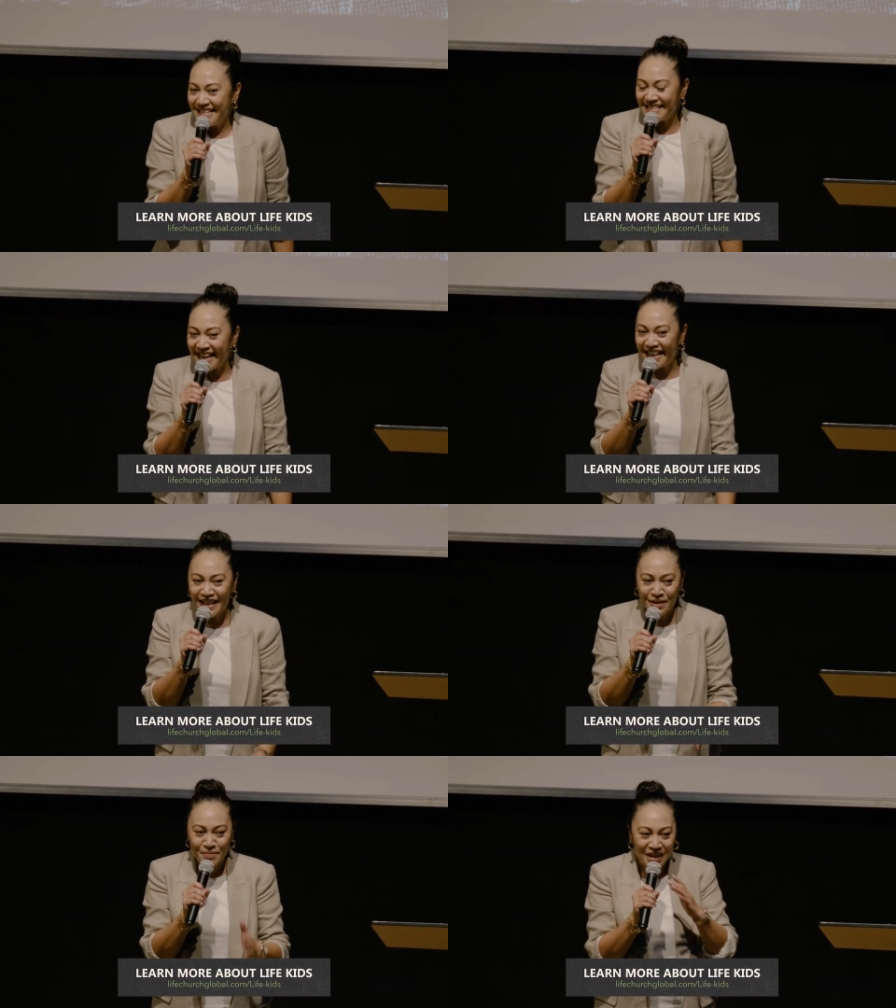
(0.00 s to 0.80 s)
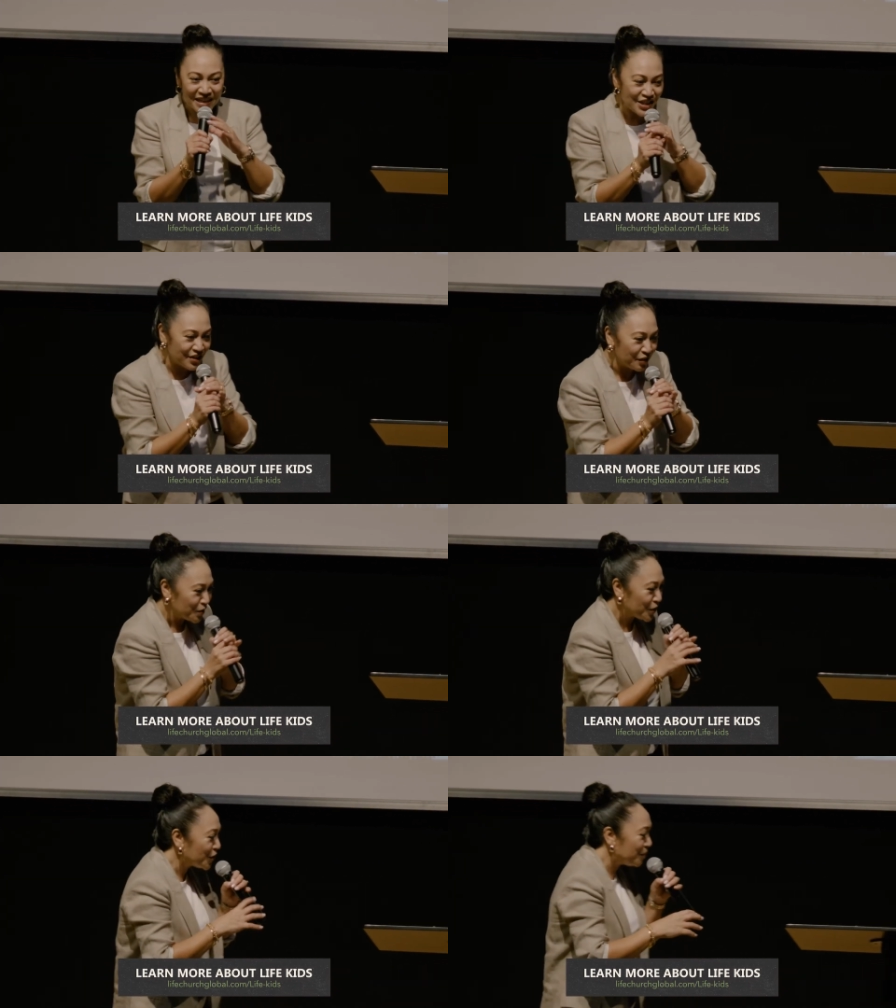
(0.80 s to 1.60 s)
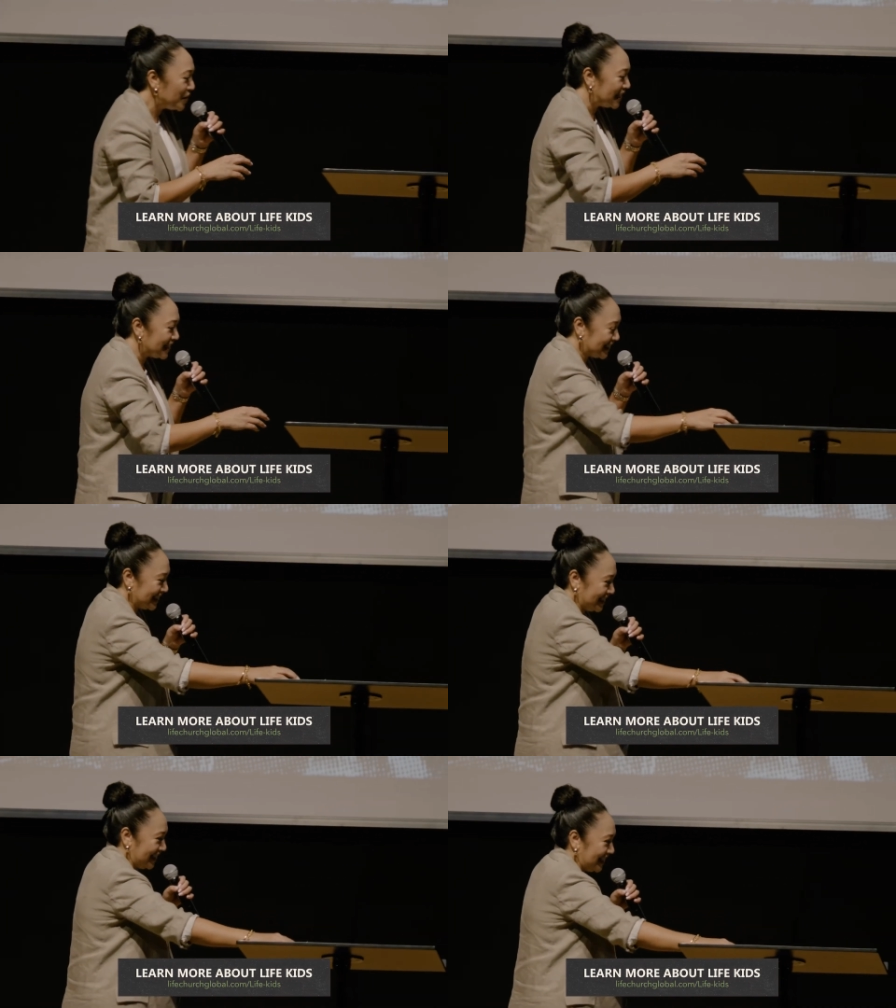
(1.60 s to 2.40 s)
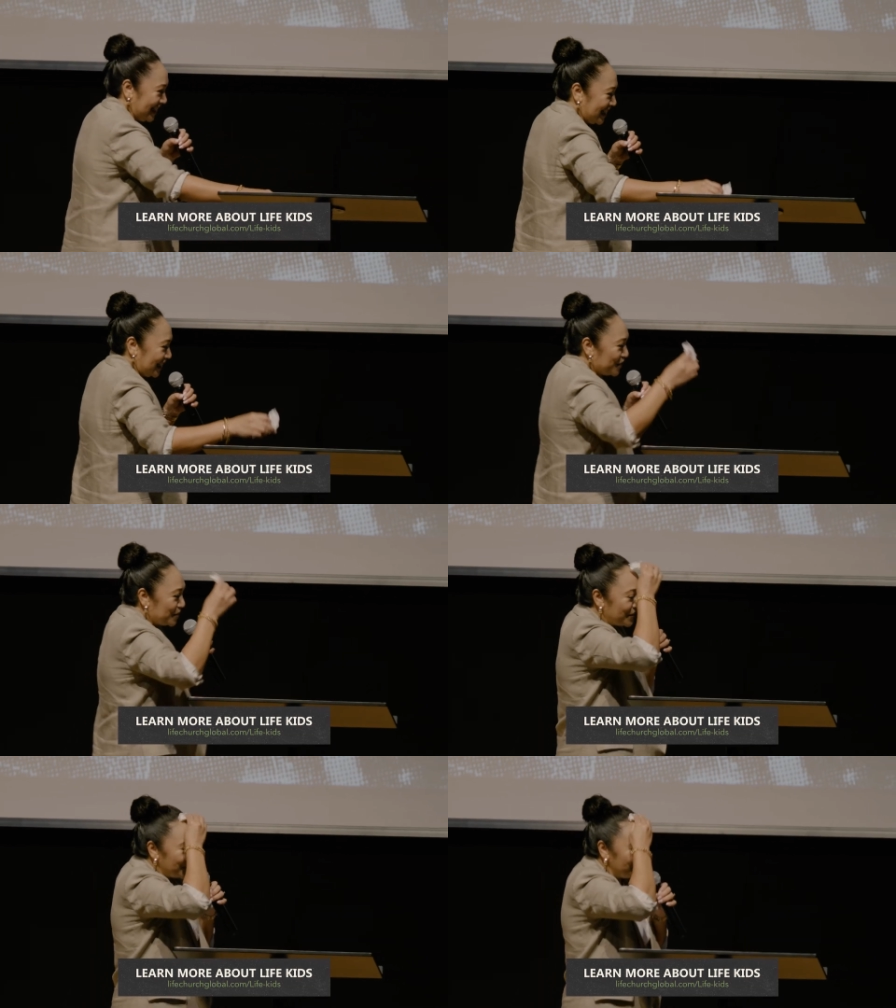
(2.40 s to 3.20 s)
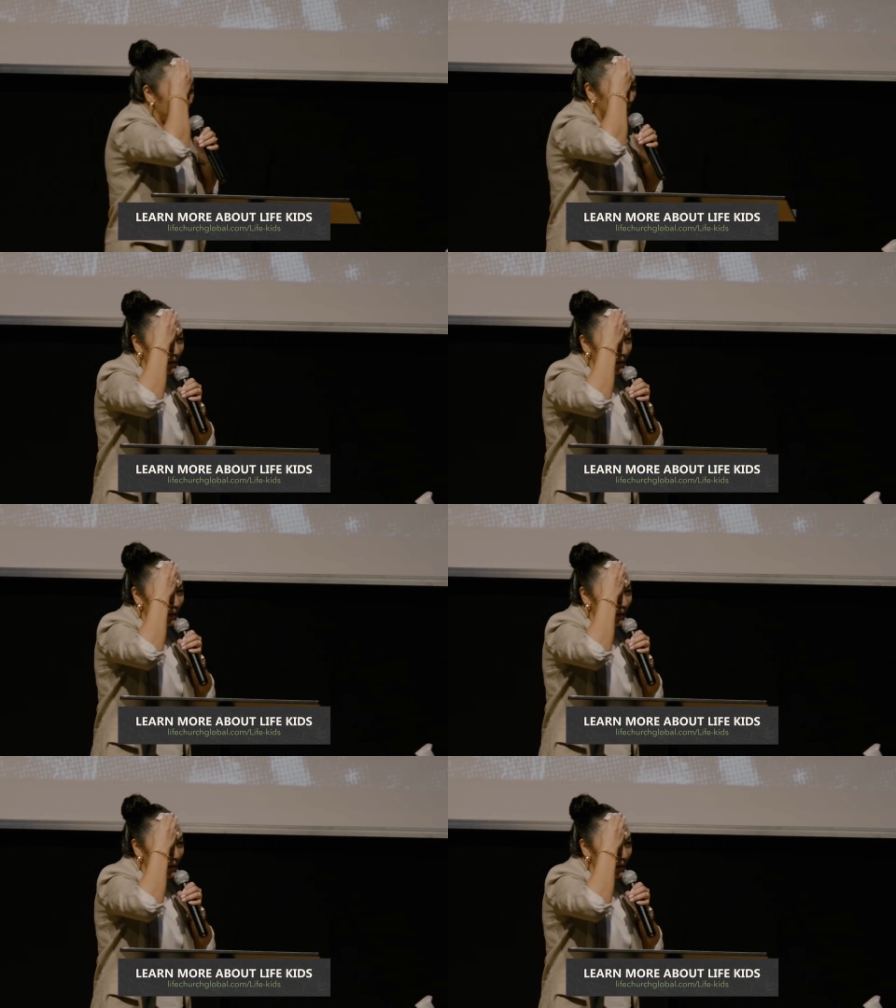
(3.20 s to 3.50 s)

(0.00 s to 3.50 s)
send them to the room. Woo.